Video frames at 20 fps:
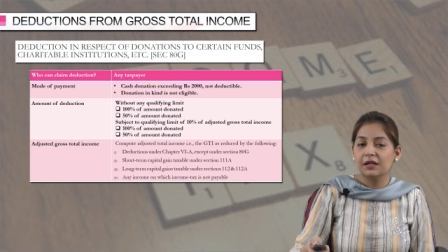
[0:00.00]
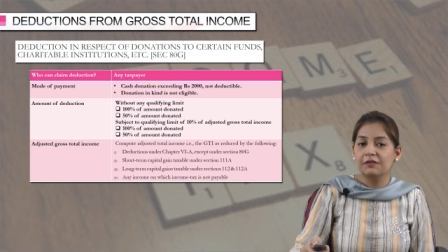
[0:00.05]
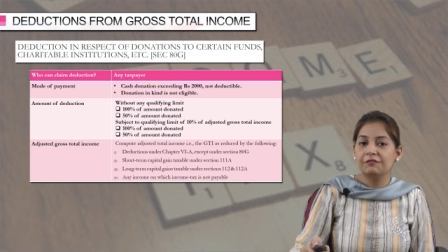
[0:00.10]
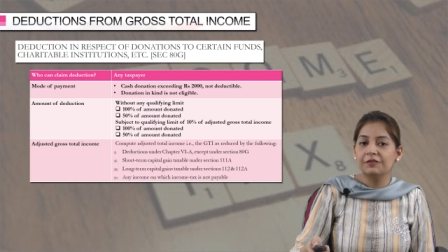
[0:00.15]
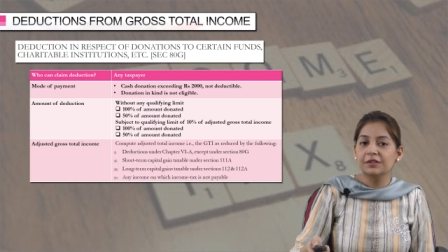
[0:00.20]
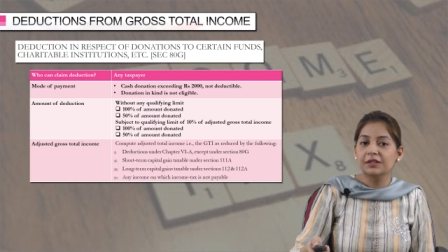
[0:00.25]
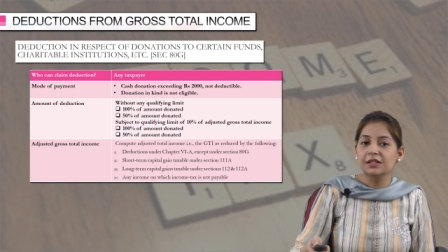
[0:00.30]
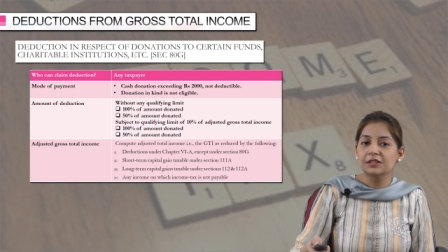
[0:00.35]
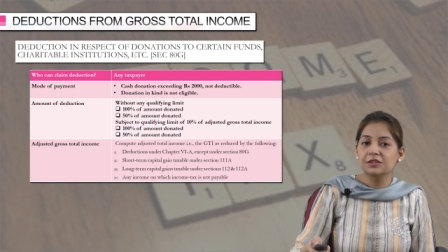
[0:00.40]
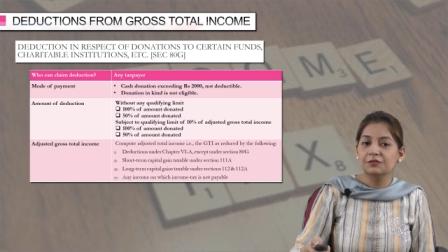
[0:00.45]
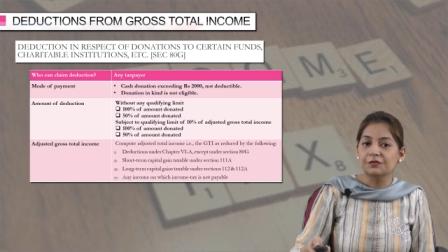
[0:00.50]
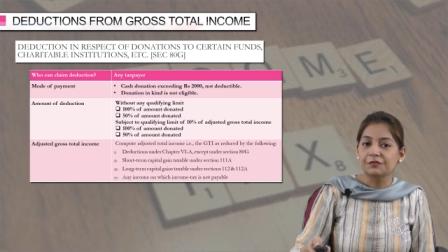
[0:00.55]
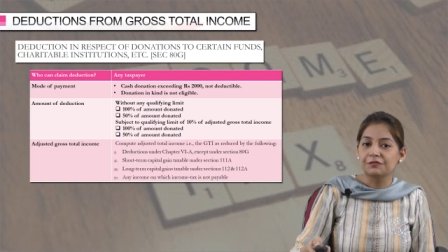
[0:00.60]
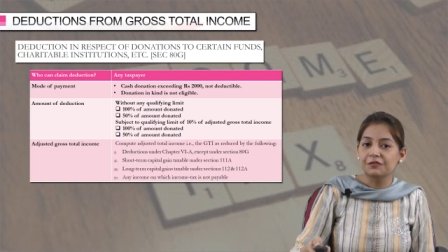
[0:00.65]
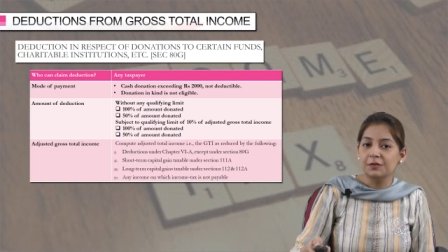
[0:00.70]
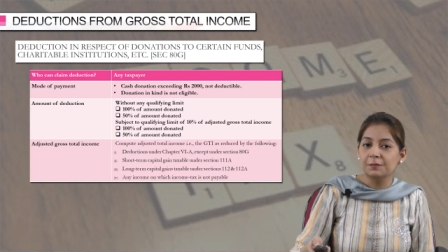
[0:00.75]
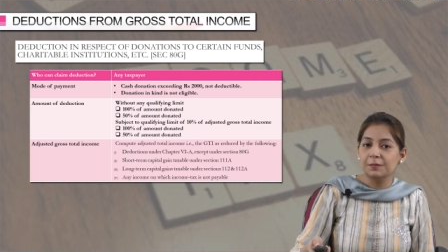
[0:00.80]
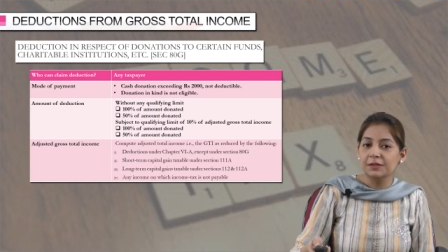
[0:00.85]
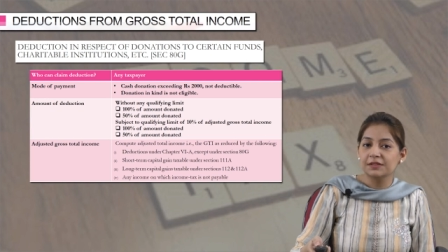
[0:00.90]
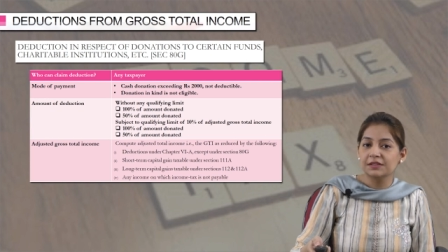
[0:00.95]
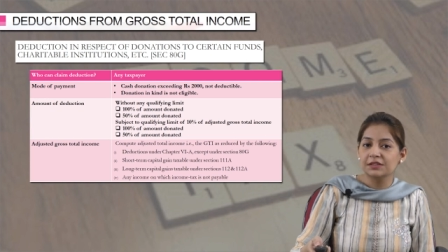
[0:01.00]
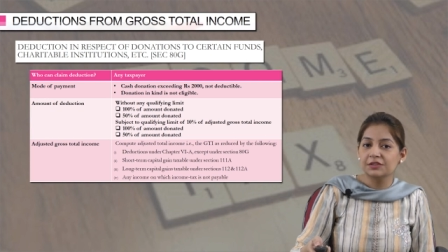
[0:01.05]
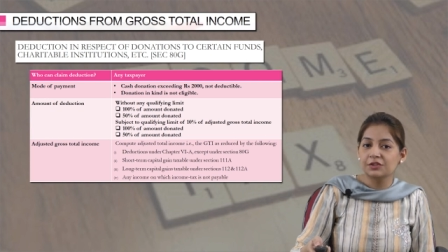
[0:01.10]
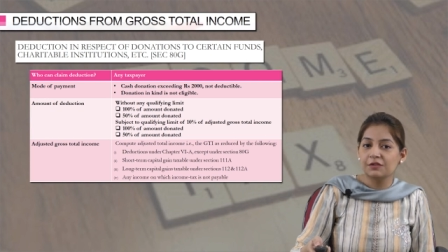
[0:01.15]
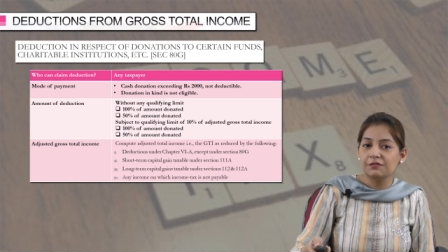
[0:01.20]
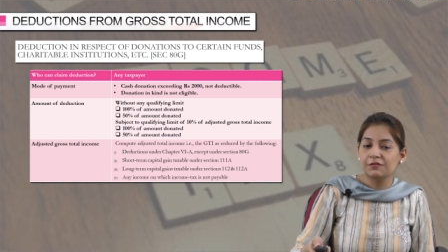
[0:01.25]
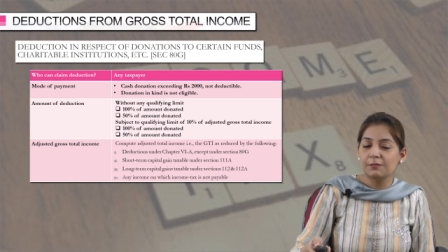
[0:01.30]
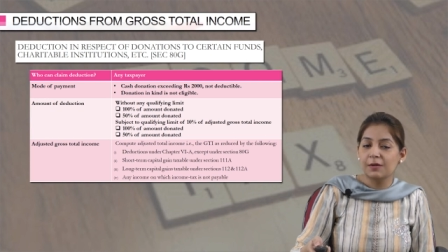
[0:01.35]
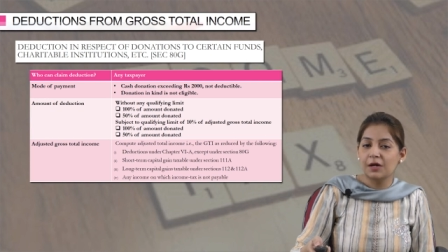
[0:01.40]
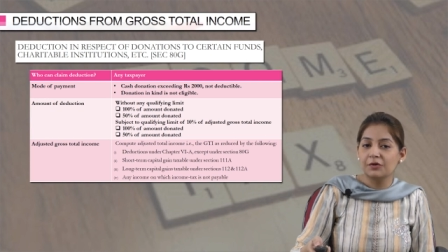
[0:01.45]
If it is 50
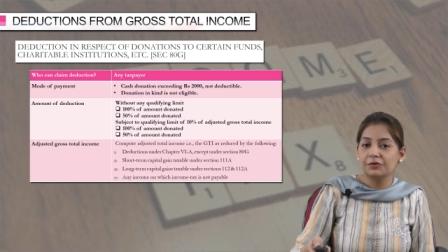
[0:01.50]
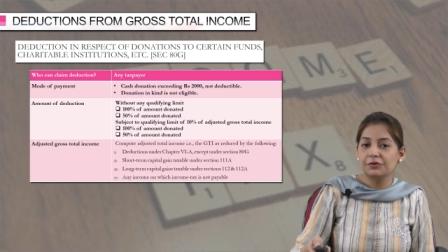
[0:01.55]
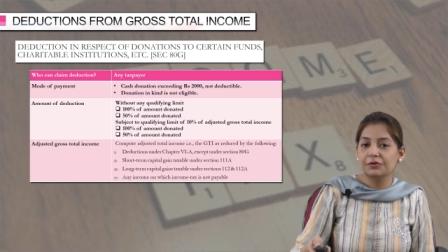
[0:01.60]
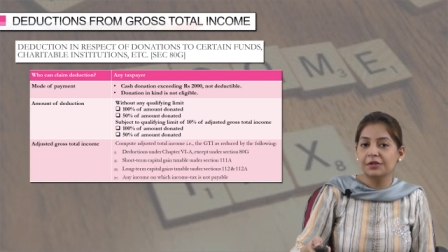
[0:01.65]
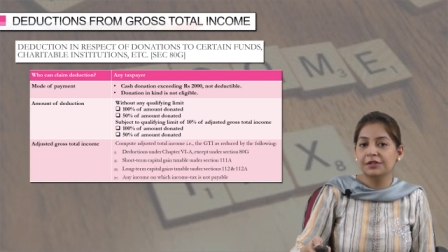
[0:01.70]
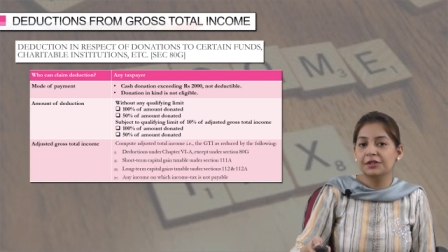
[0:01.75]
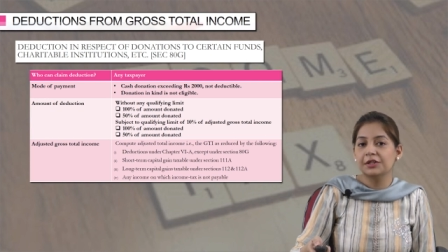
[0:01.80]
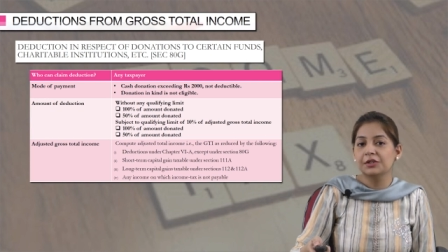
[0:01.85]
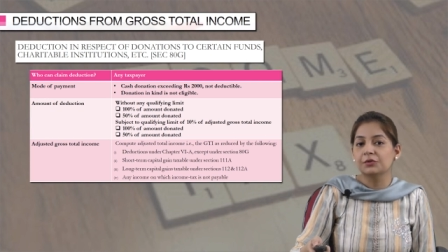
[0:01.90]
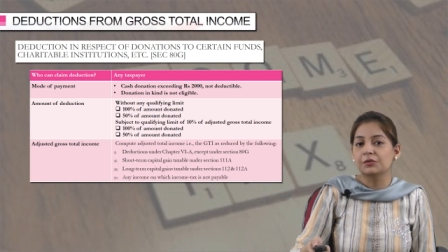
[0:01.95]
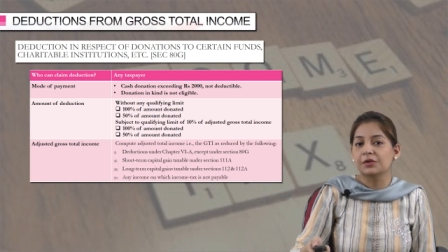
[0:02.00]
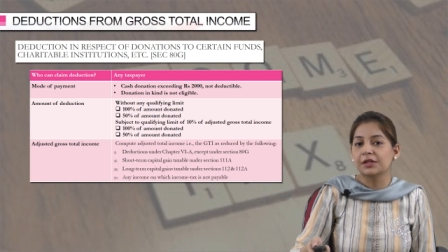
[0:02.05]
percent of amount donated,